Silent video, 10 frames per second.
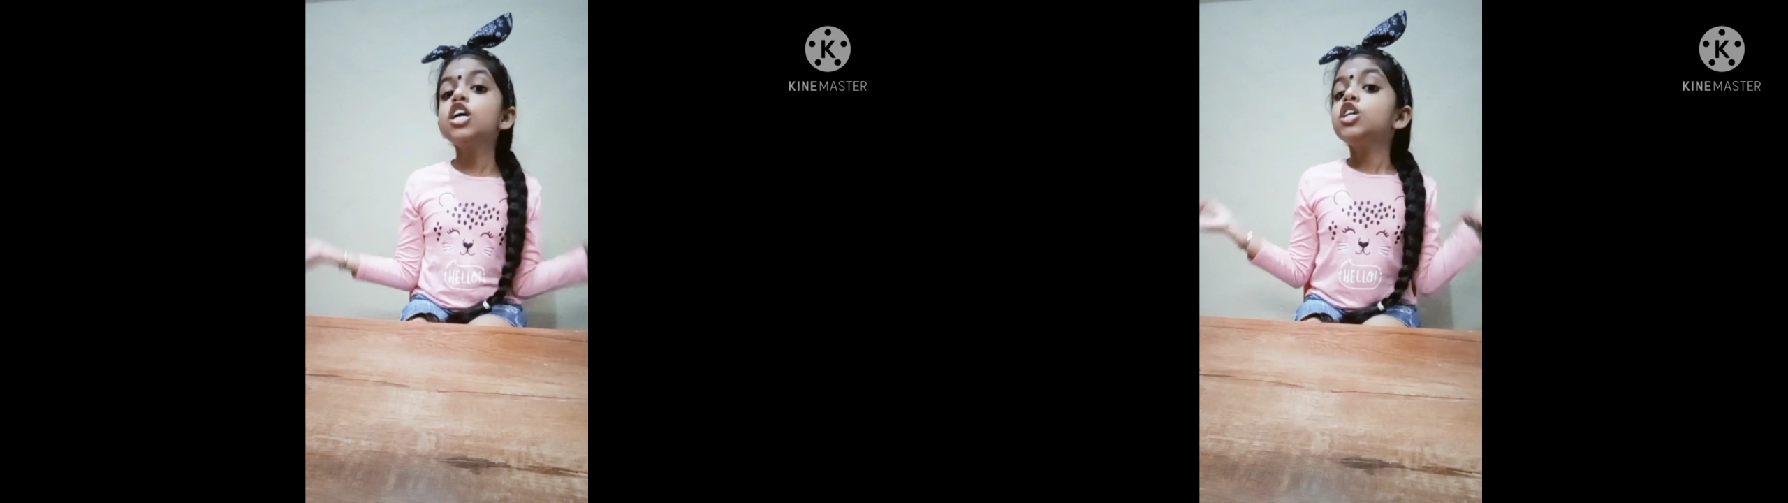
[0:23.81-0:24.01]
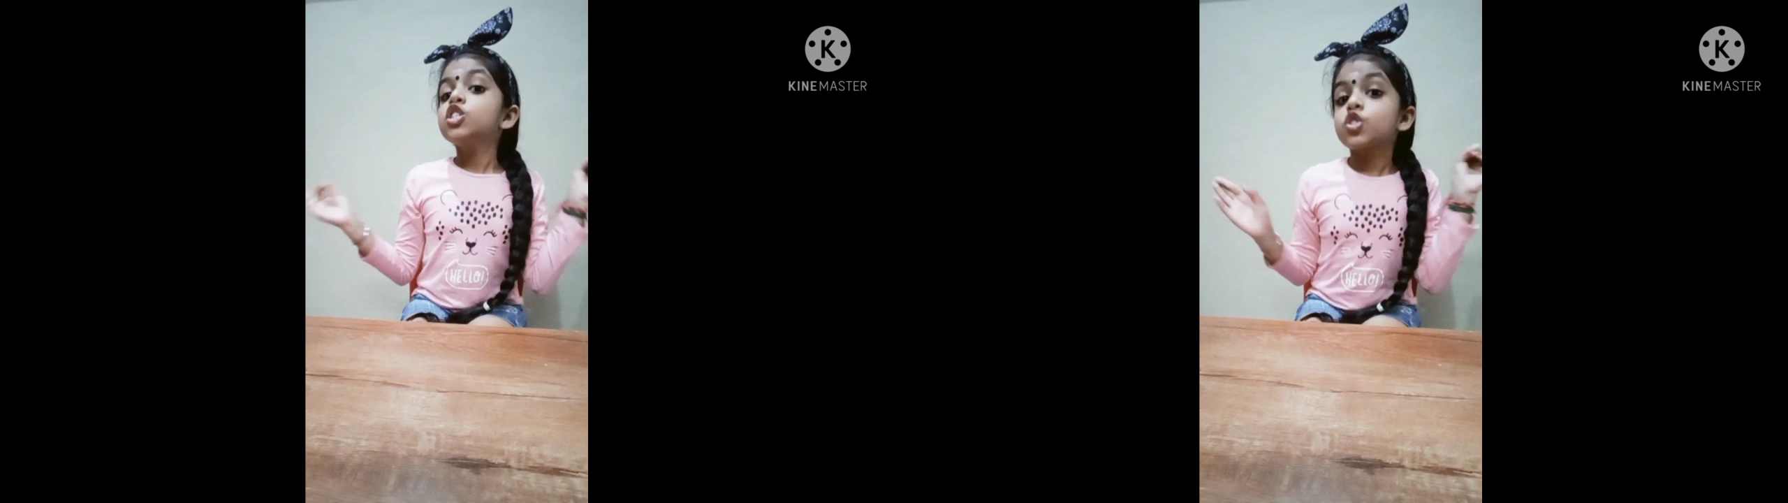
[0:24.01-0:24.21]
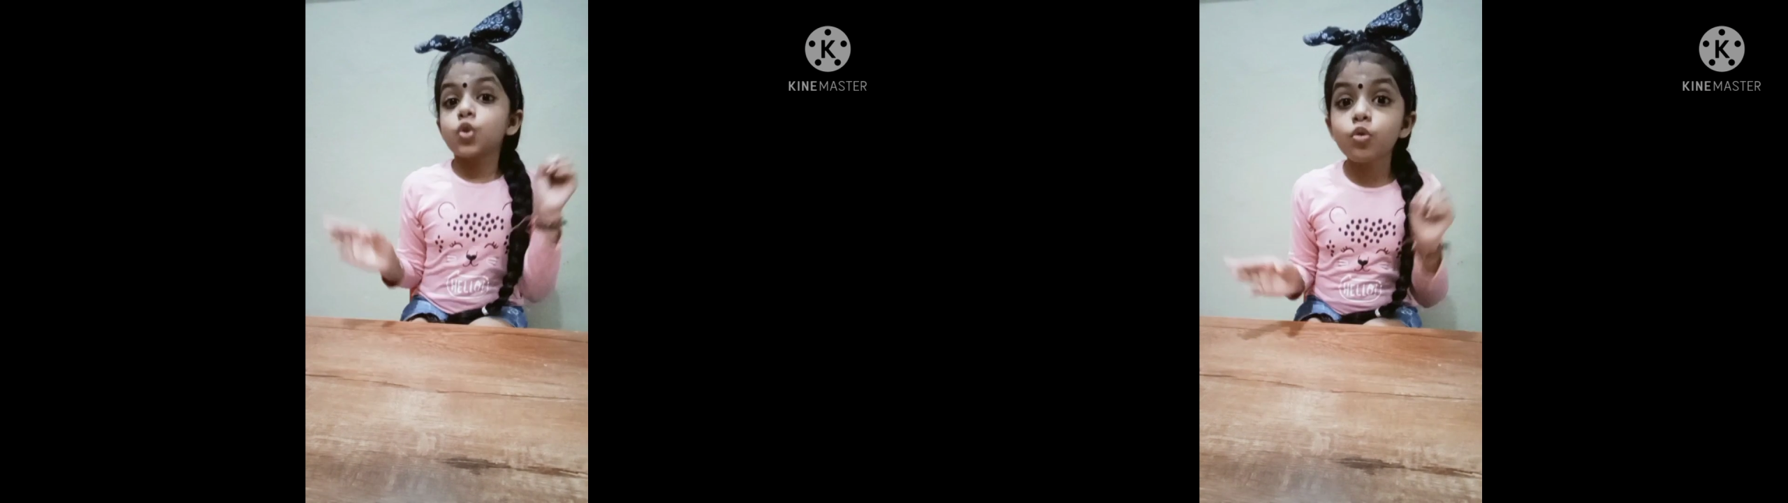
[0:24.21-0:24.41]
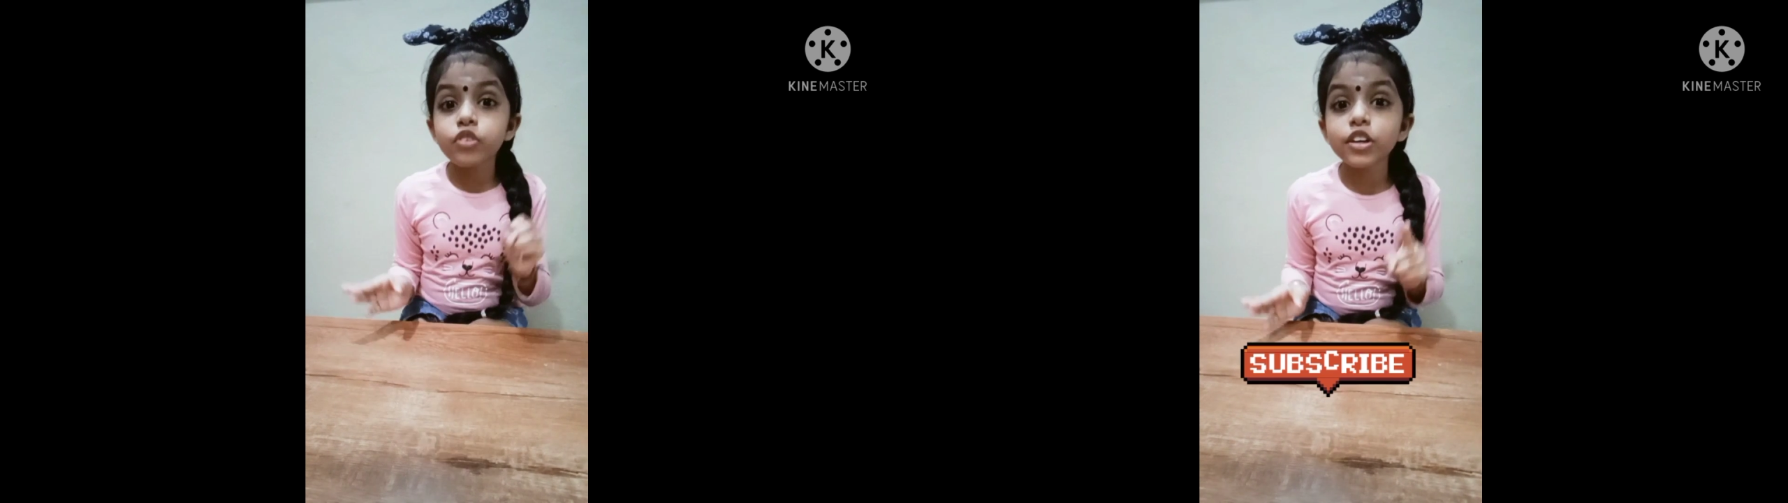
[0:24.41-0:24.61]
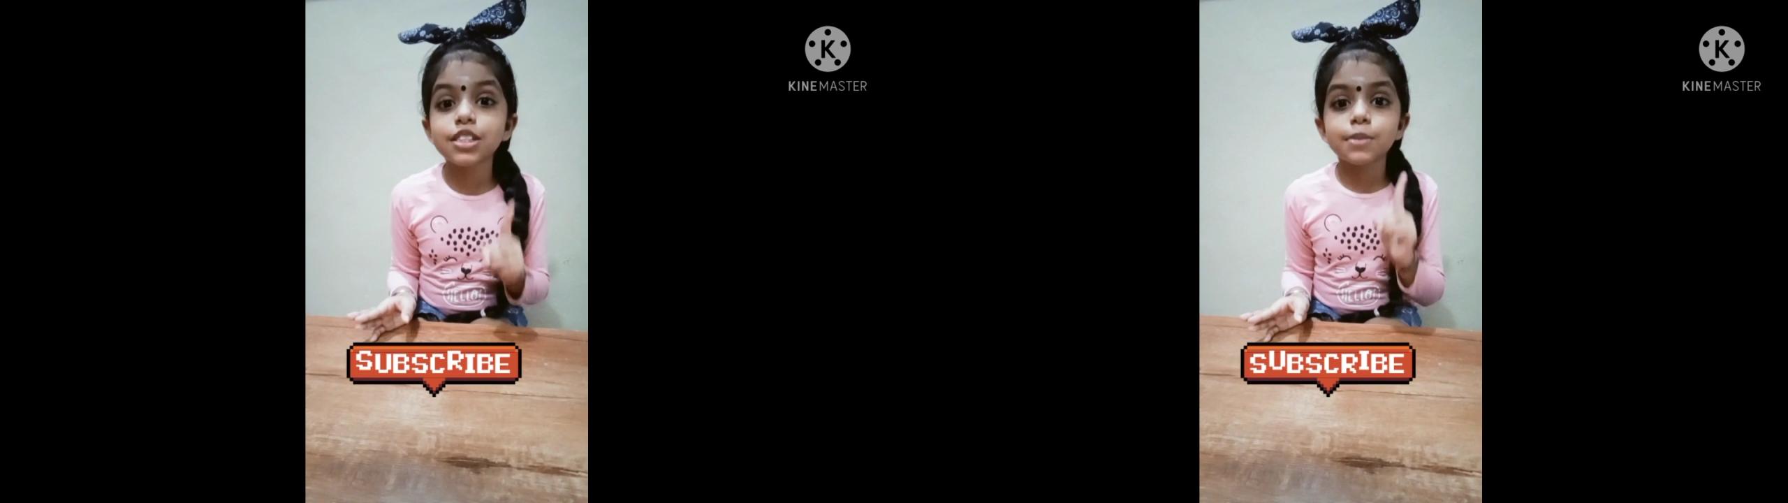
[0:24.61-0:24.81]
So don't
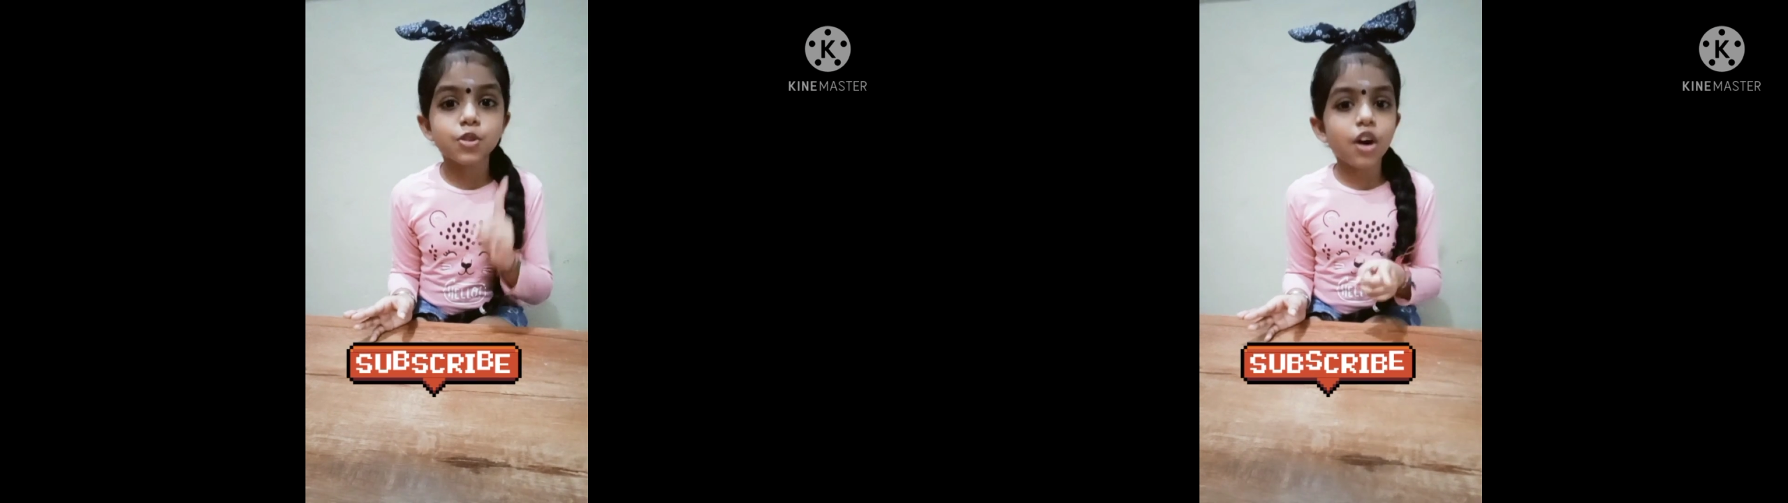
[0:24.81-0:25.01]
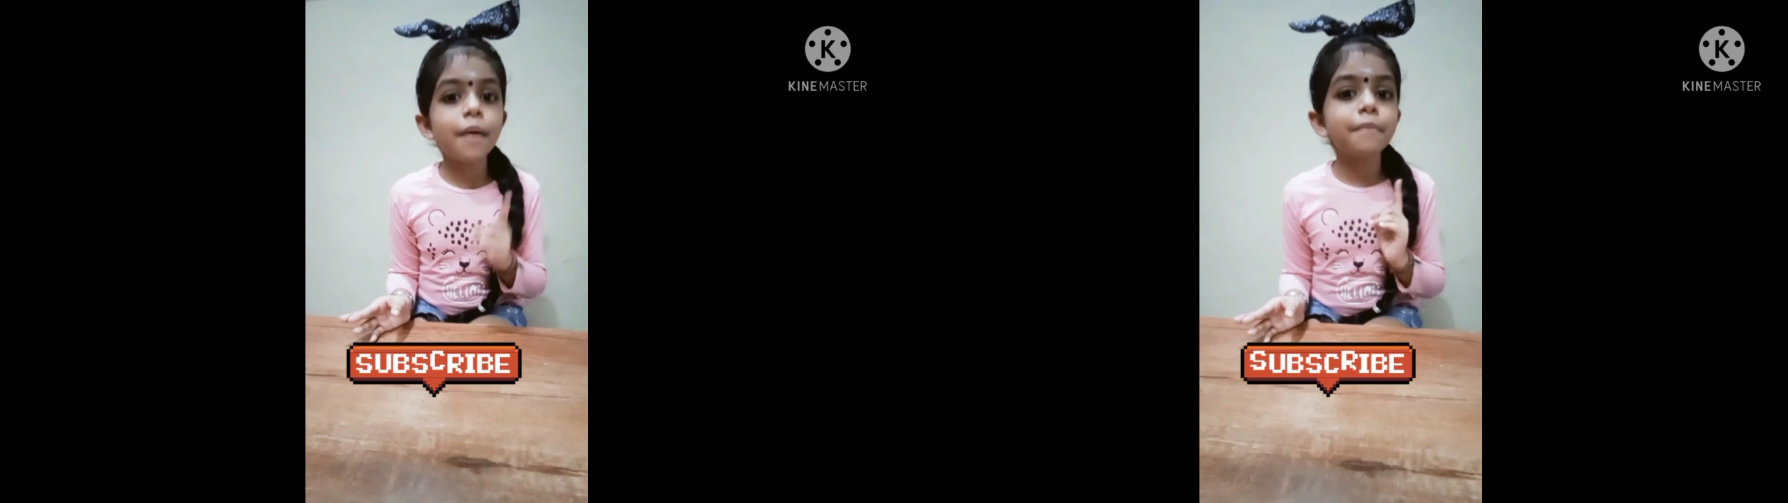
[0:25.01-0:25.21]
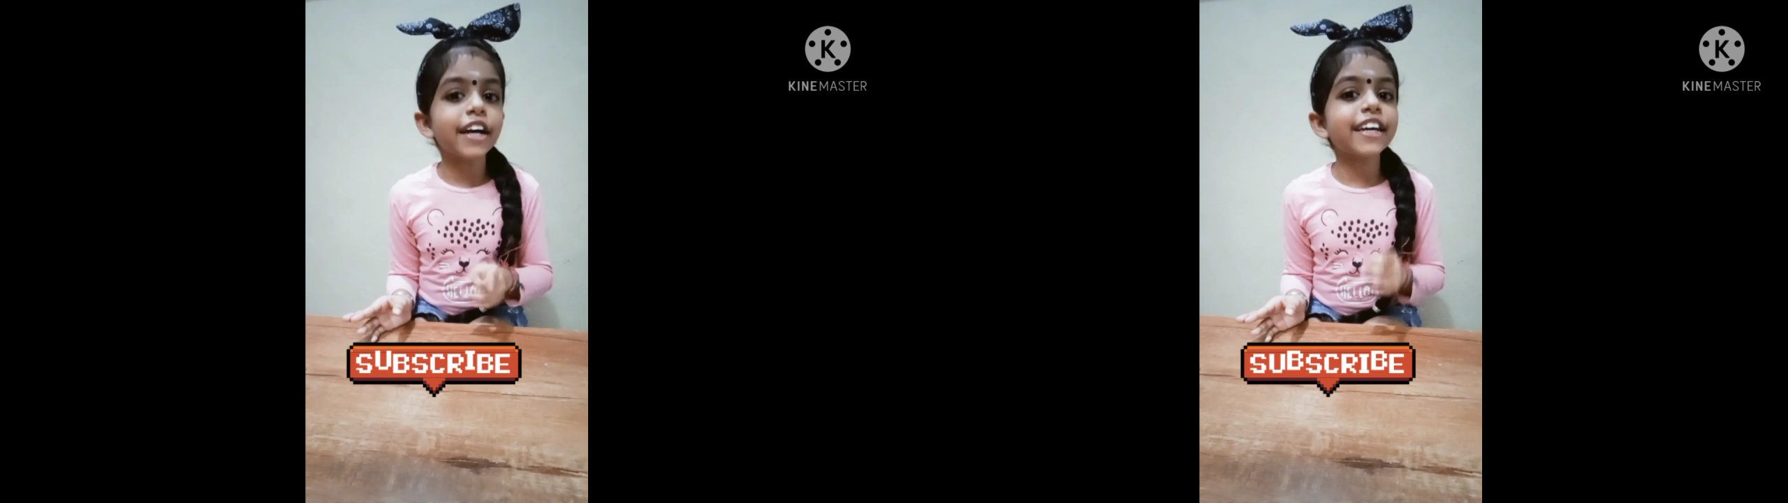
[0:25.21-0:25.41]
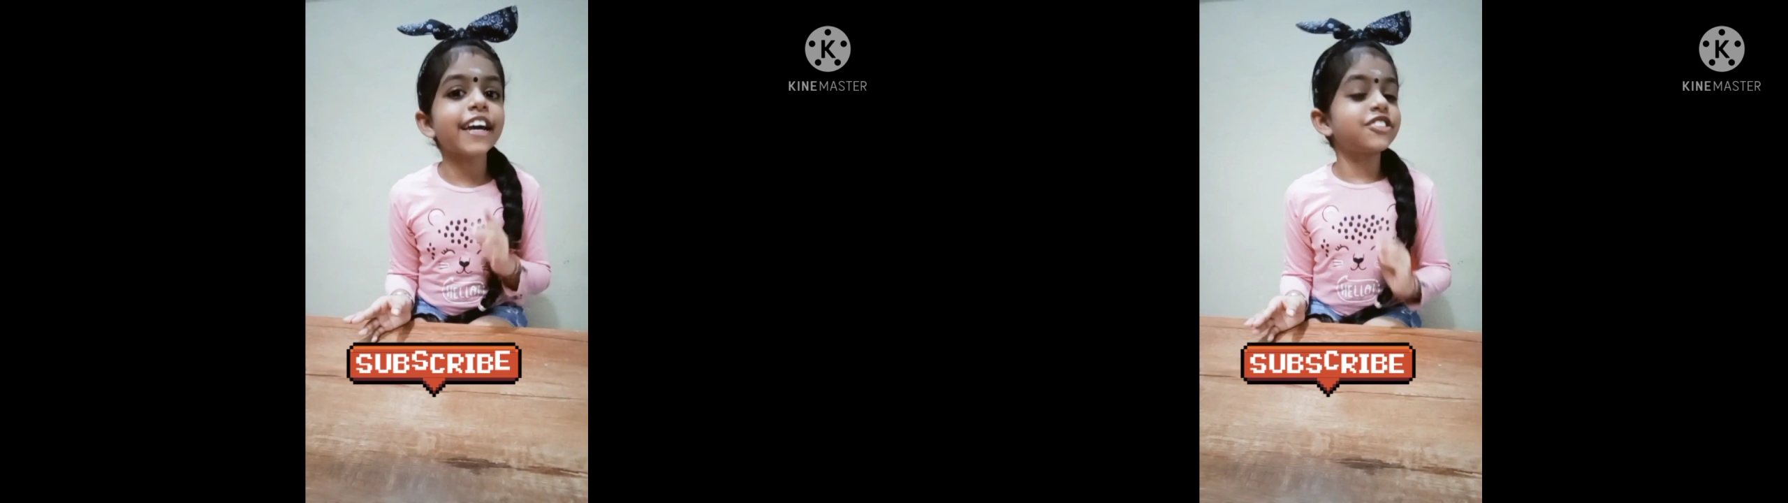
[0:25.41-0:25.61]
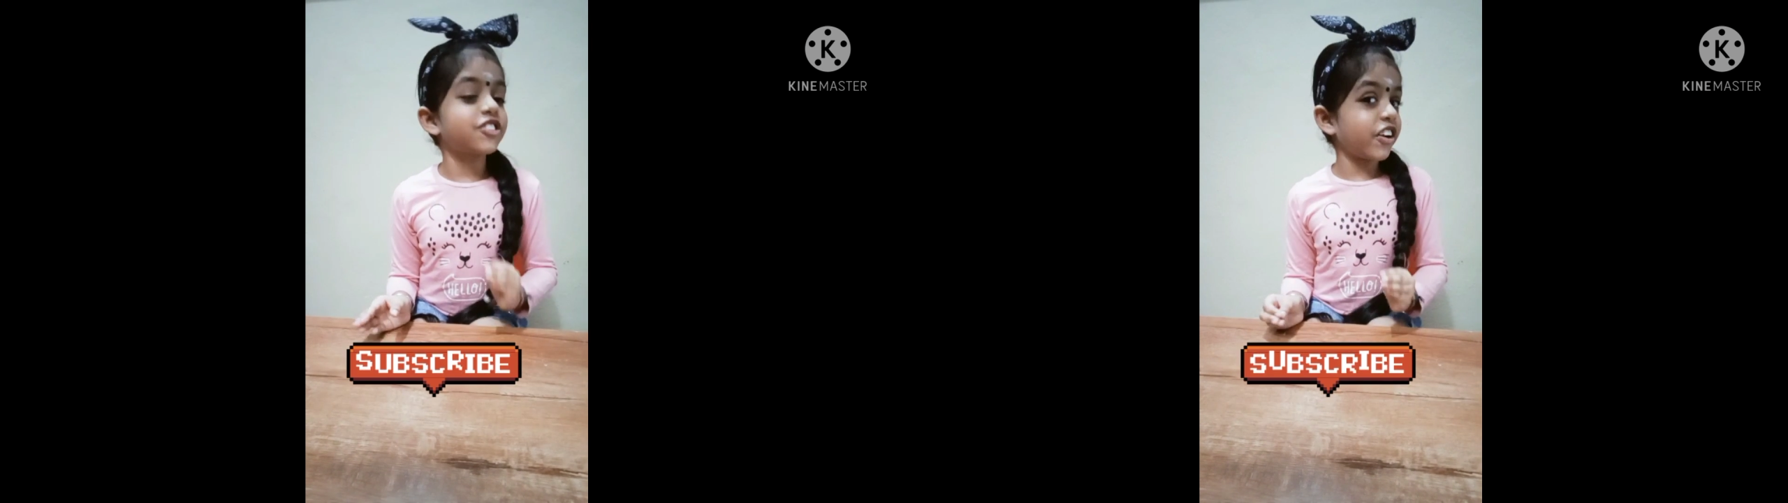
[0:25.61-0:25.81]
forget to subscribe, like,
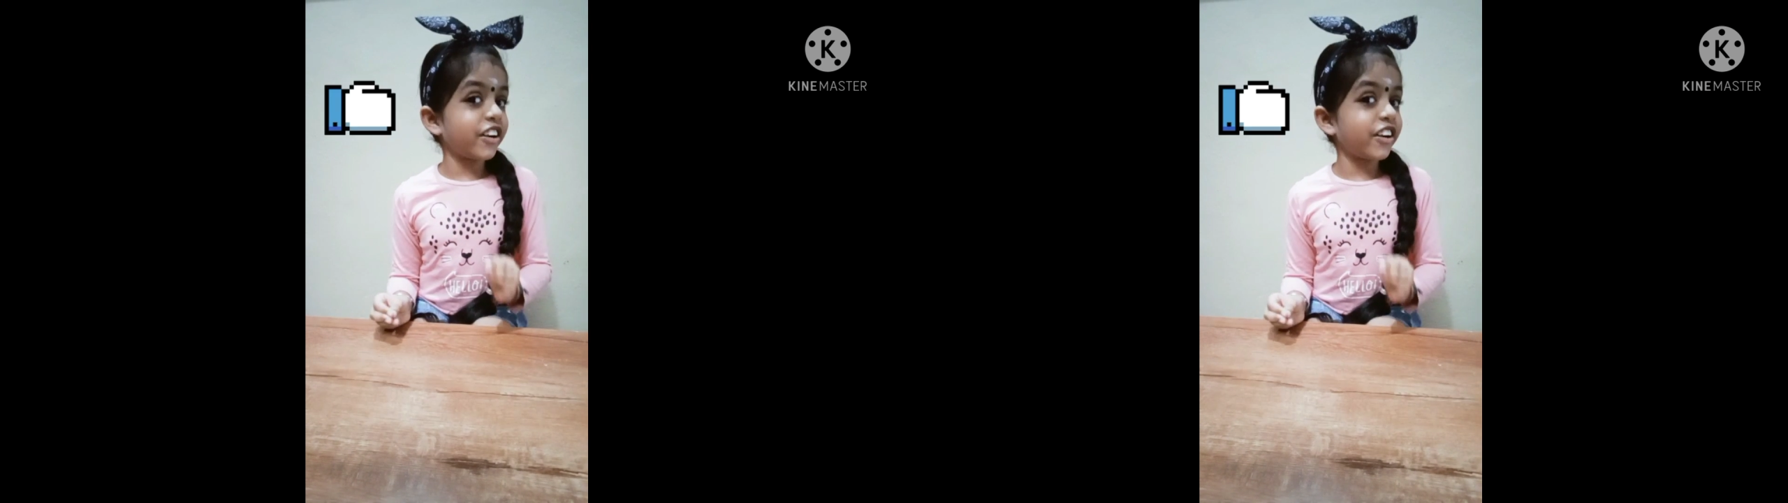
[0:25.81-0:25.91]
and share,